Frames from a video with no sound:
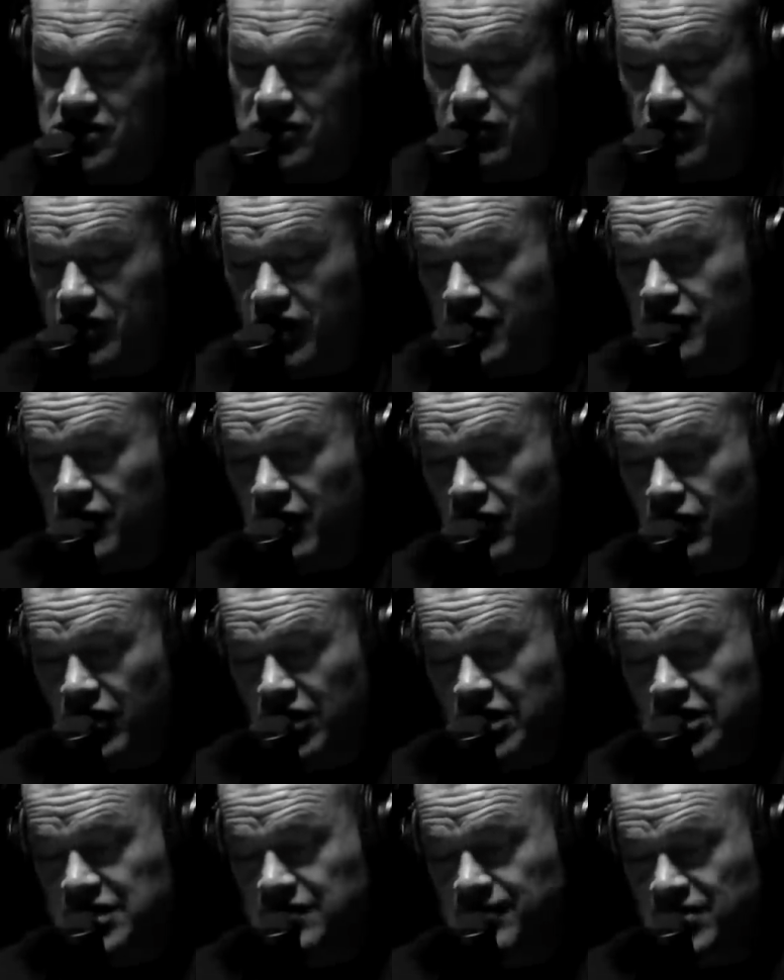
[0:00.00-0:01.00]
see, okay, now
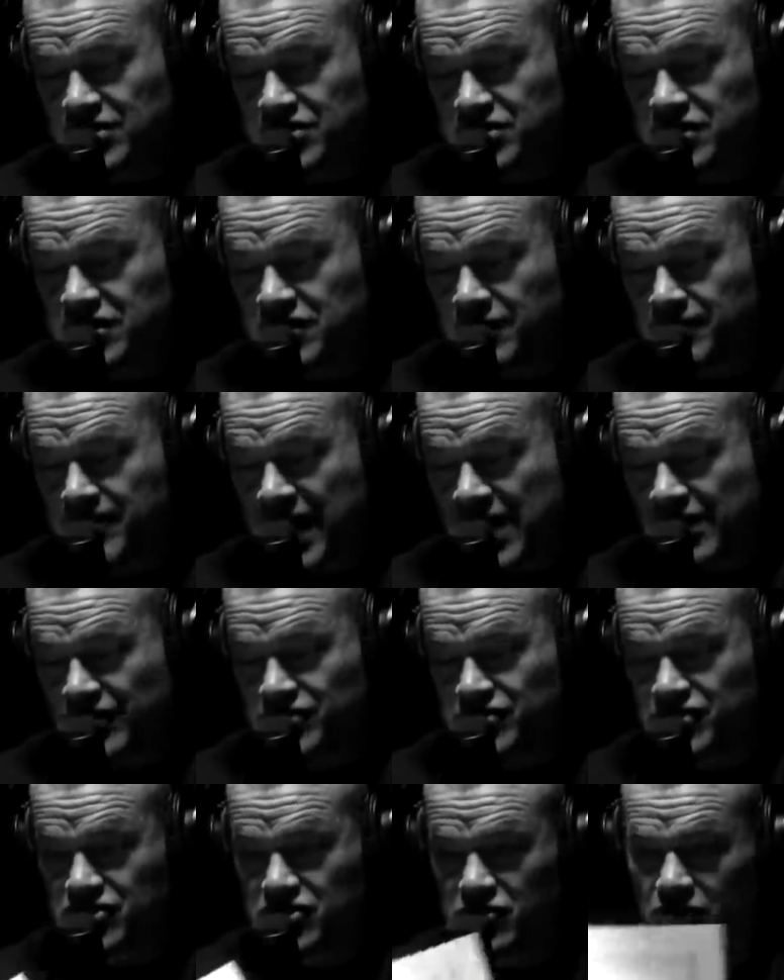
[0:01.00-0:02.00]
he must see the battle
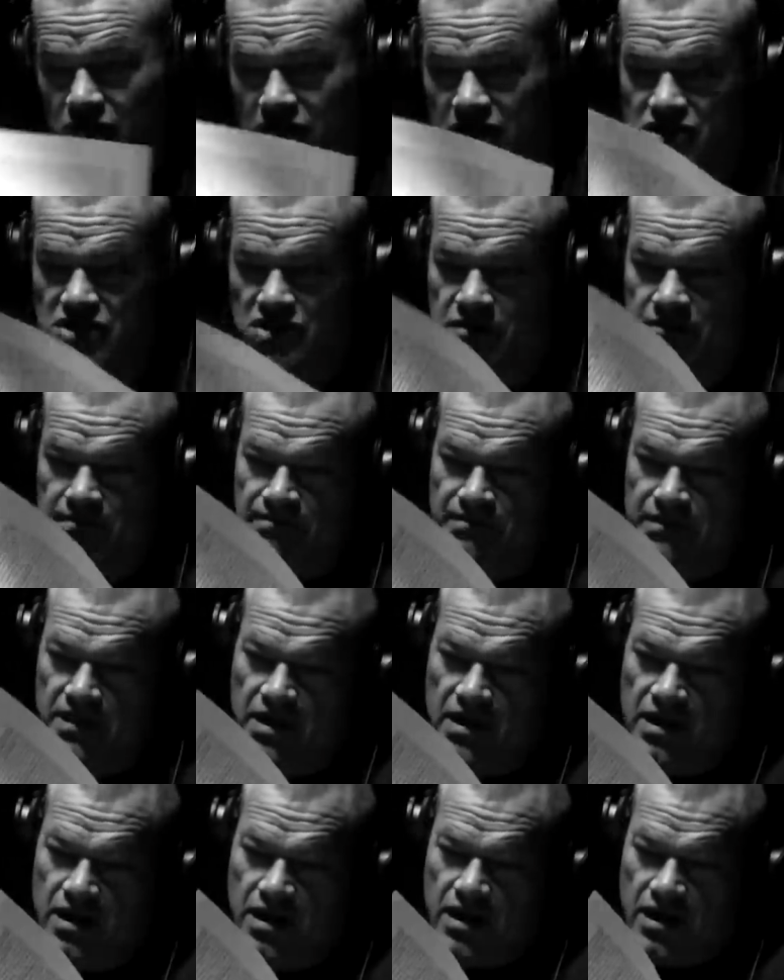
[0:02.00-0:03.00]
situation
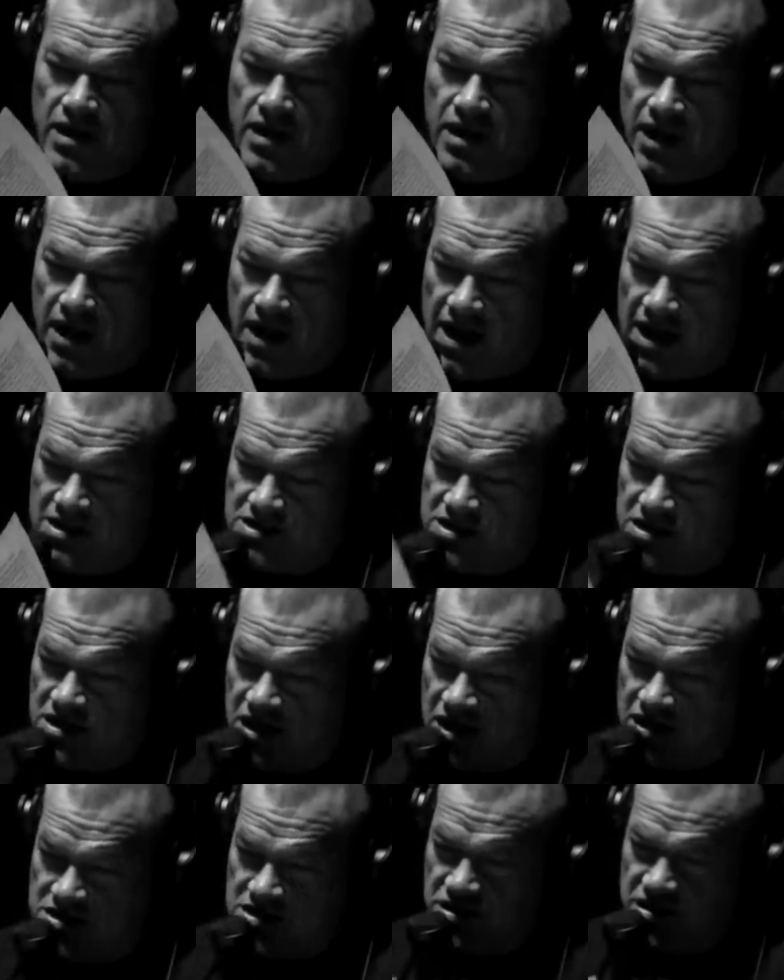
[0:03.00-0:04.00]
as
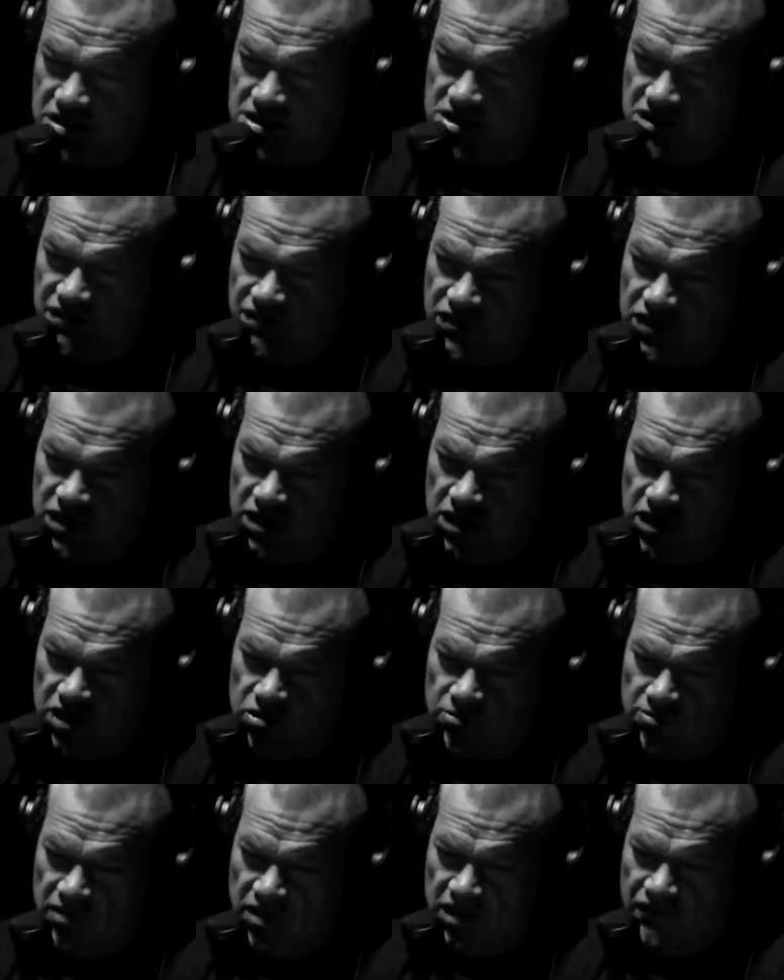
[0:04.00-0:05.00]
constantly shifting
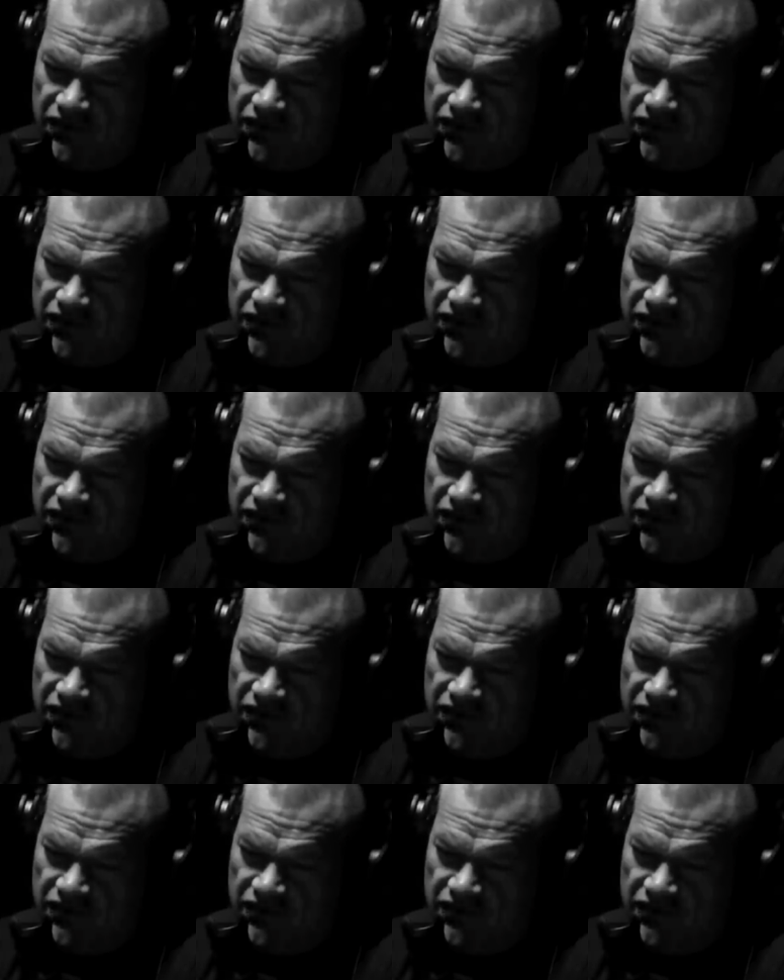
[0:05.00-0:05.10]
interplay